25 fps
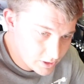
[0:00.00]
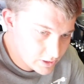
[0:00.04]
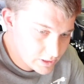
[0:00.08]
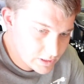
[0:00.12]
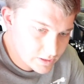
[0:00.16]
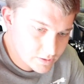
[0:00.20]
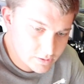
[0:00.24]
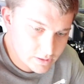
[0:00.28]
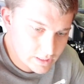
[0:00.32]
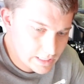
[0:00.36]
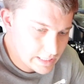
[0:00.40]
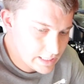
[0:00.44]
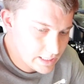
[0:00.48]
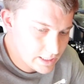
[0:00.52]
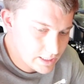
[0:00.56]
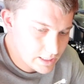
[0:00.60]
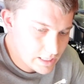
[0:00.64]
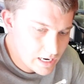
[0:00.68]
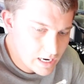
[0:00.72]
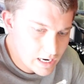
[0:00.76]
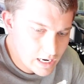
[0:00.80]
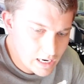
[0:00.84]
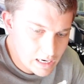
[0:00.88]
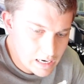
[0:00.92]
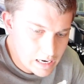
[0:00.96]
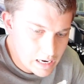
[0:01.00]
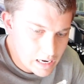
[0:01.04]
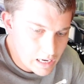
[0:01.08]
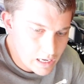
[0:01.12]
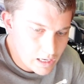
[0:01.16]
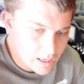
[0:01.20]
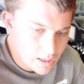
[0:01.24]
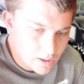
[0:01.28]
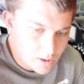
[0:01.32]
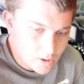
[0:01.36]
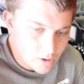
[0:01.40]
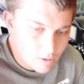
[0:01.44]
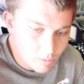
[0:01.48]
it is. And
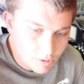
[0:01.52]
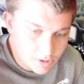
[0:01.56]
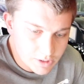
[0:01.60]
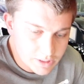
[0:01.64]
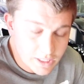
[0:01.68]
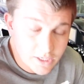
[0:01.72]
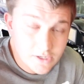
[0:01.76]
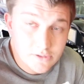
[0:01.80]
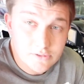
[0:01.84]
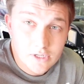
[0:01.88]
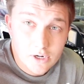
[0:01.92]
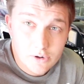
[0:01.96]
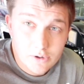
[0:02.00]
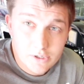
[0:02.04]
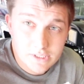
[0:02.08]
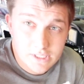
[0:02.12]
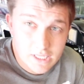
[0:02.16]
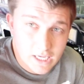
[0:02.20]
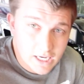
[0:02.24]
one thing I always